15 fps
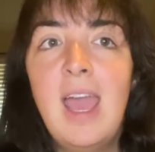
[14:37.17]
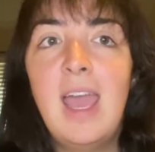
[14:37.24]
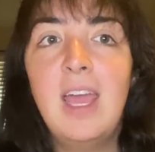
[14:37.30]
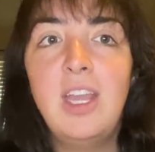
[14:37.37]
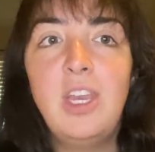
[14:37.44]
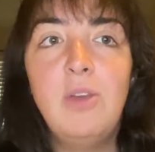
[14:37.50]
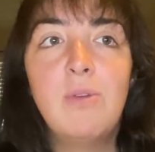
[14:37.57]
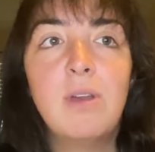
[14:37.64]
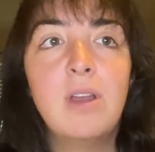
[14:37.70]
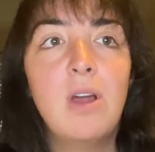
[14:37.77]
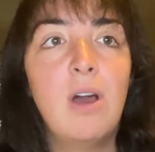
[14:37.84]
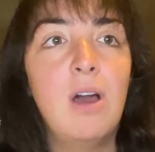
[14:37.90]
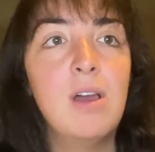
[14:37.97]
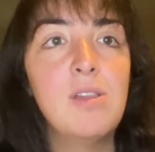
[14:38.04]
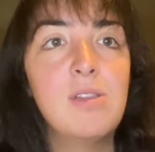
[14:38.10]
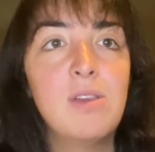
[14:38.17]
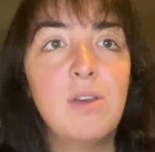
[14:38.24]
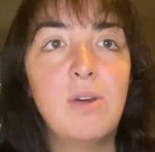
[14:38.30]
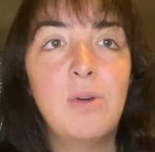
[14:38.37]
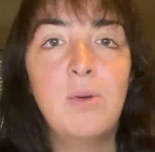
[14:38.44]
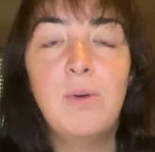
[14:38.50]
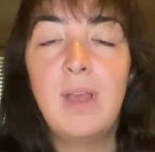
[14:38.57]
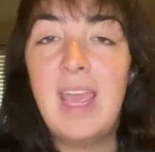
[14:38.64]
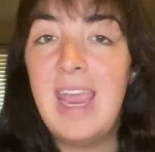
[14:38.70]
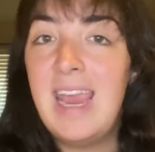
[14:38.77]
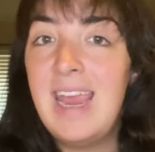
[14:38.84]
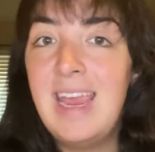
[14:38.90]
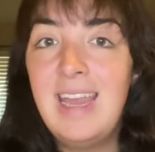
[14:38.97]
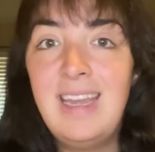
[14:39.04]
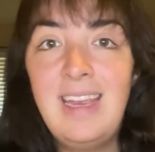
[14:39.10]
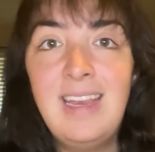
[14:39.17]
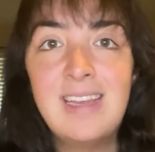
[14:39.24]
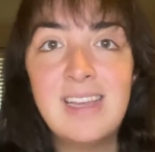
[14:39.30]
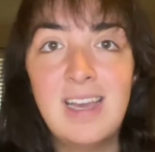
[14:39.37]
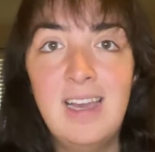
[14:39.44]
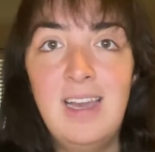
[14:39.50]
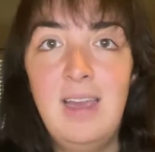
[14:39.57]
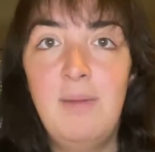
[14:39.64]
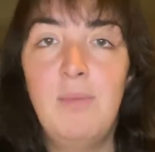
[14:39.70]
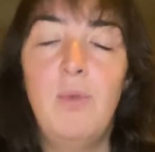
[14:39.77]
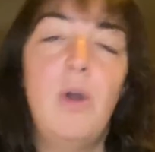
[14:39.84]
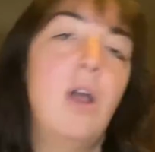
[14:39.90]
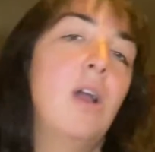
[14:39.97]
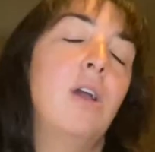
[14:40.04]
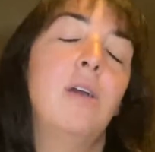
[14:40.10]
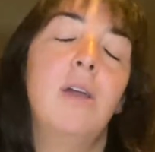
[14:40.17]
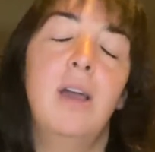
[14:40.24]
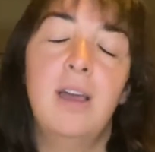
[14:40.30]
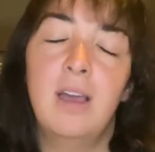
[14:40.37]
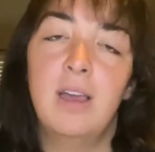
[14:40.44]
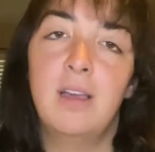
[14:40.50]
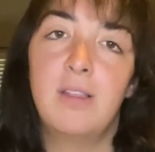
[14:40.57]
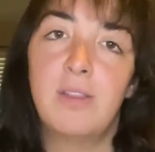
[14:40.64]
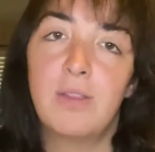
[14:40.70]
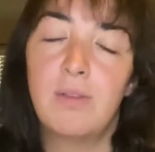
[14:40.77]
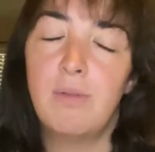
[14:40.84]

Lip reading: and you can also, anytime, our